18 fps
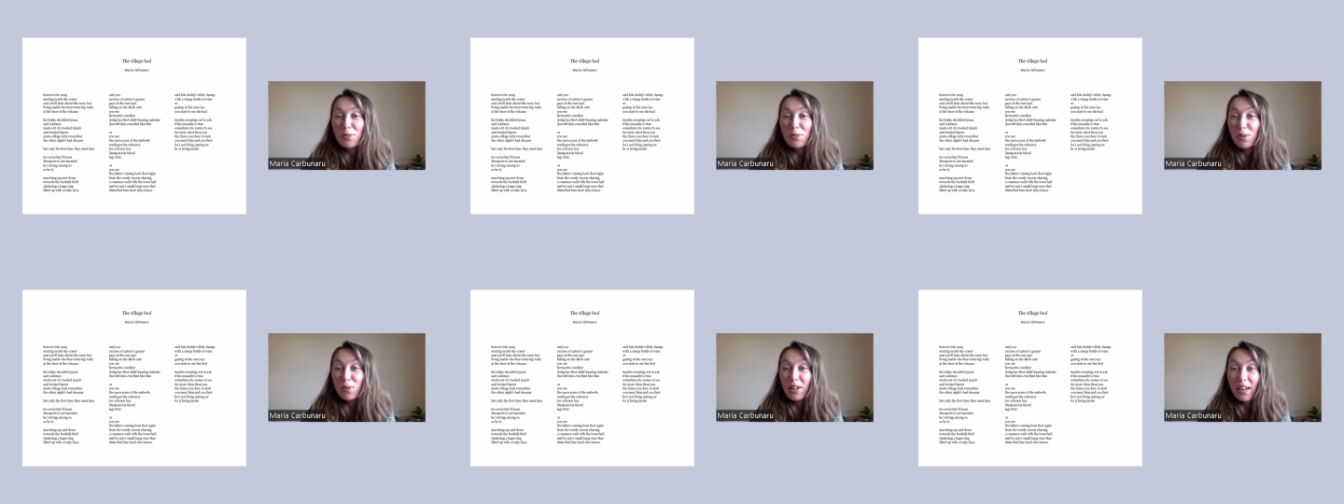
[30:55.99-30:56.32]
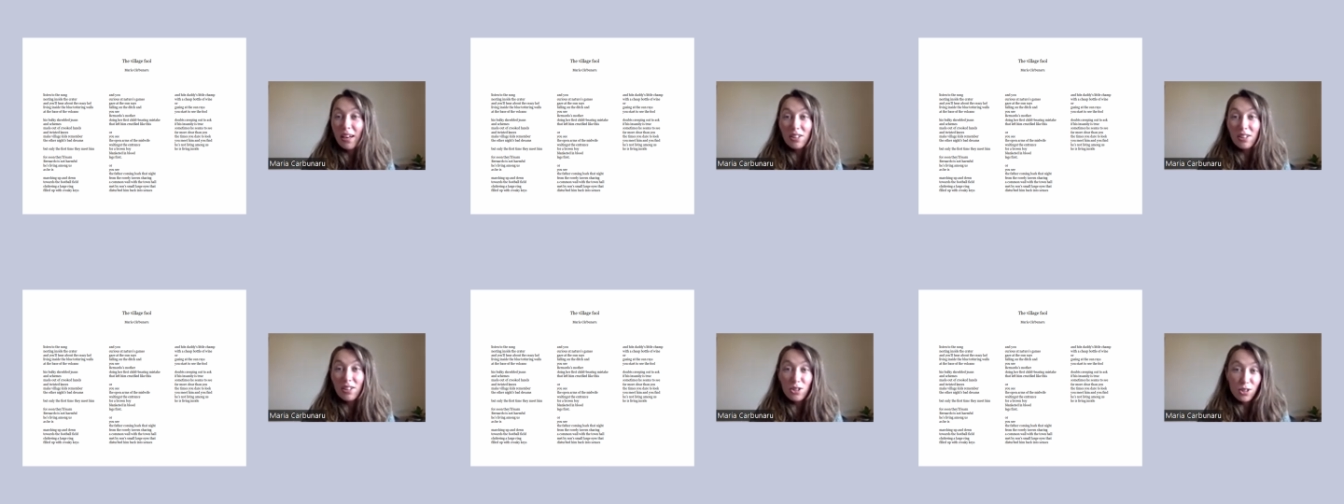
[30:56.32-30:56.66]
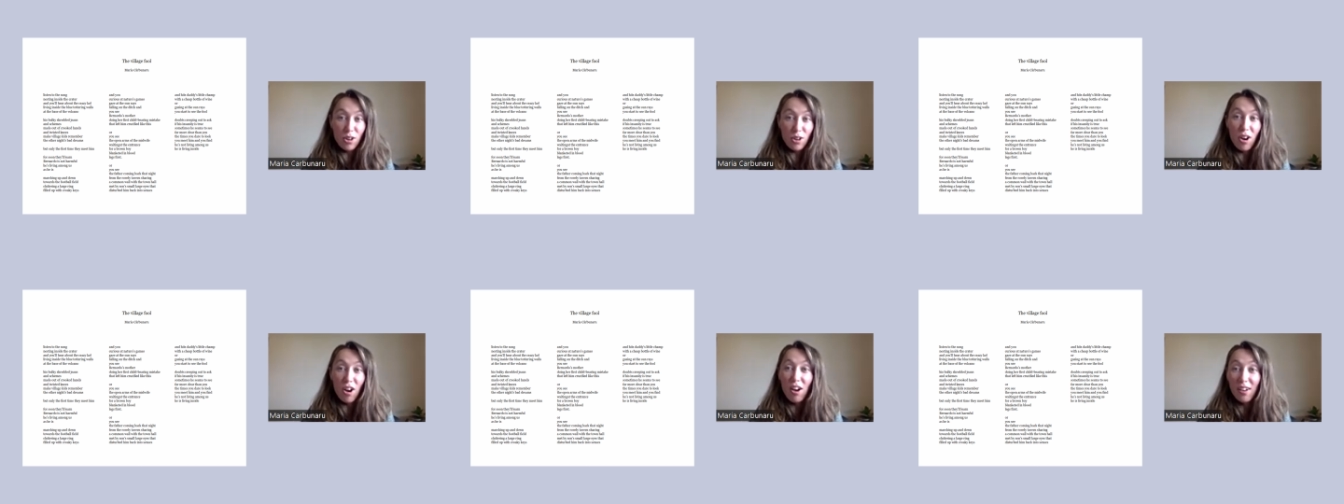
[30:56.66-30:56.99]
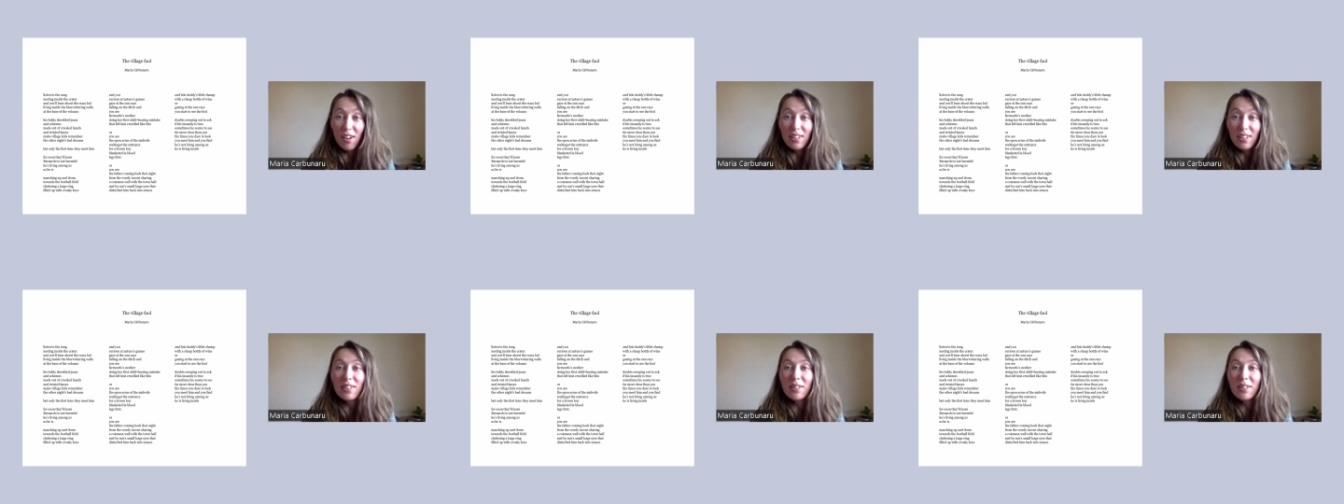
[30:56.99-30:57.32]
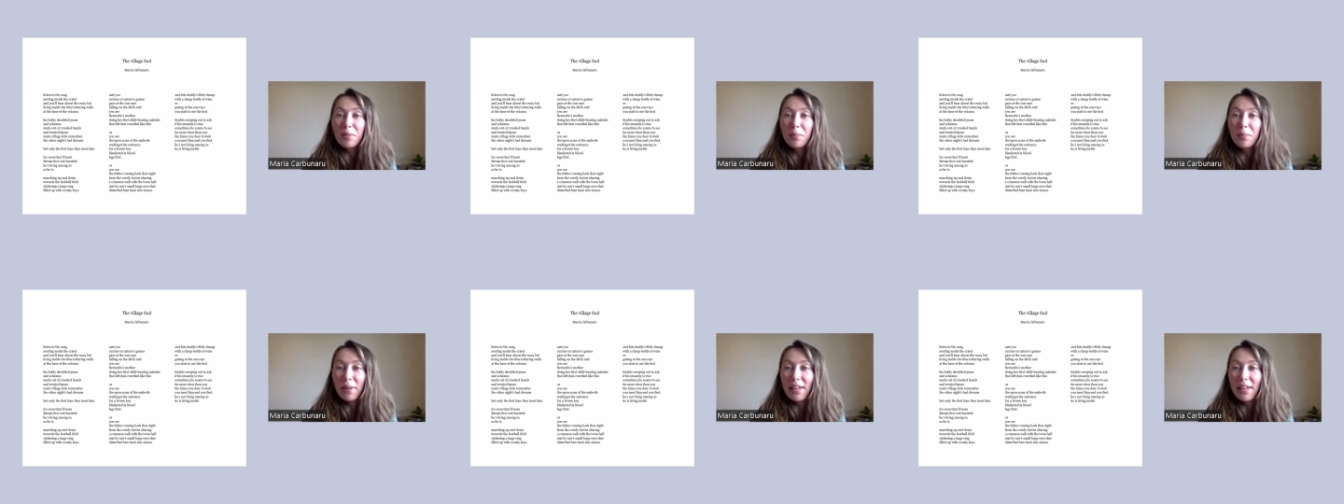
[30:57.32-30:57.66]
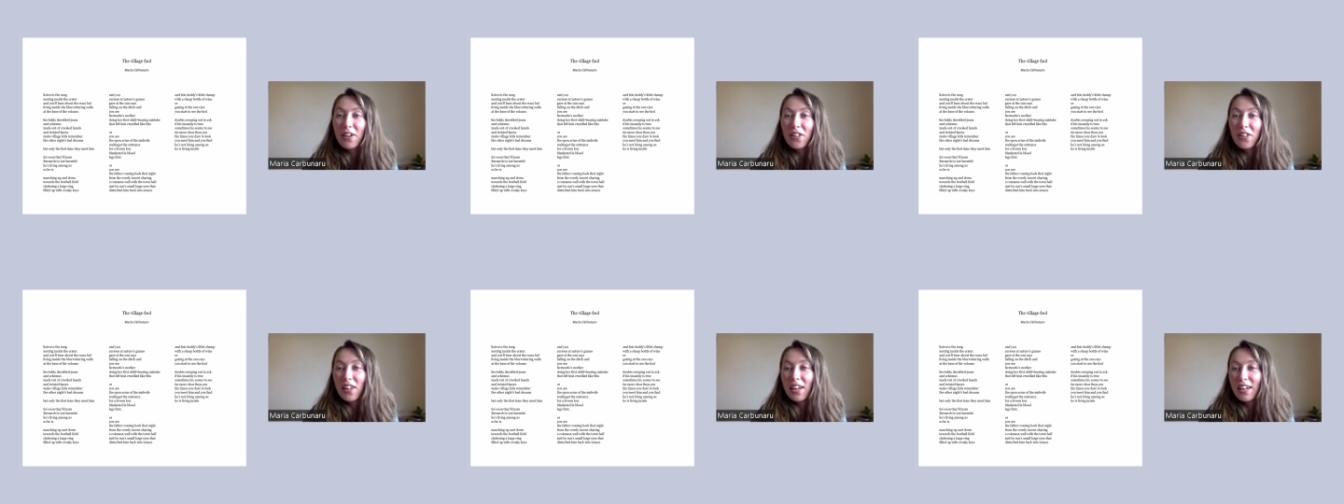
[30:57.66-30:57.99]
what I saw
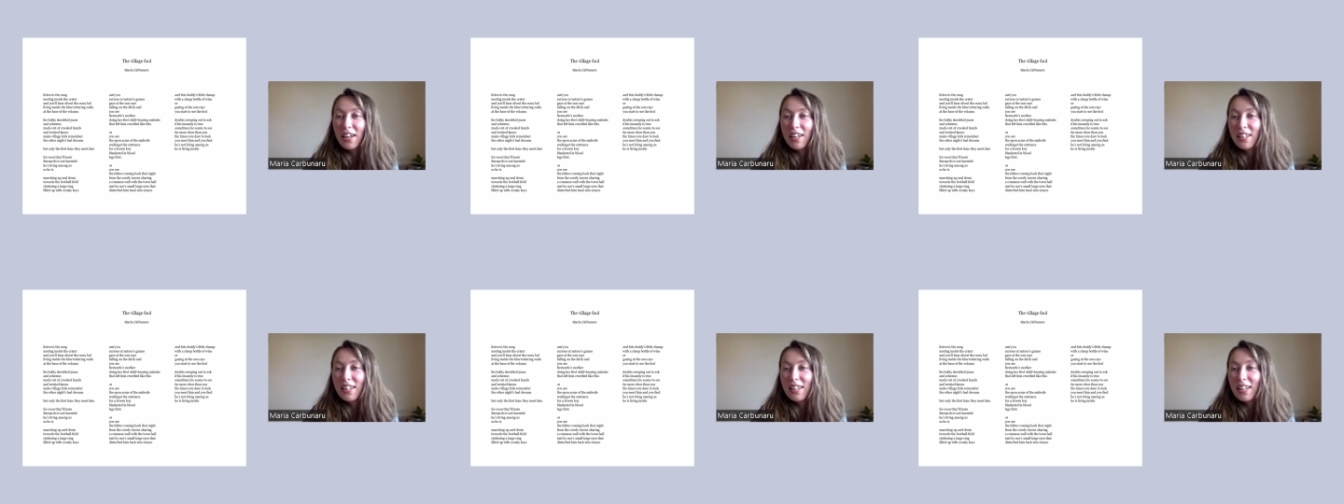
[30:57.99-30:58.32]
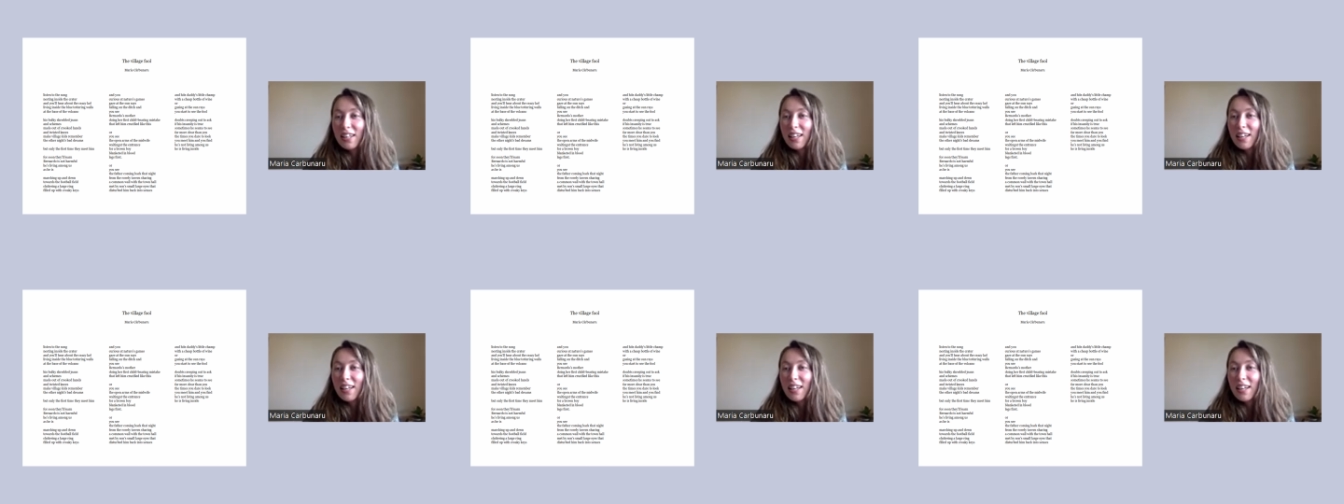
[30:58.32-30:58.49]
being there. Mm-hmm.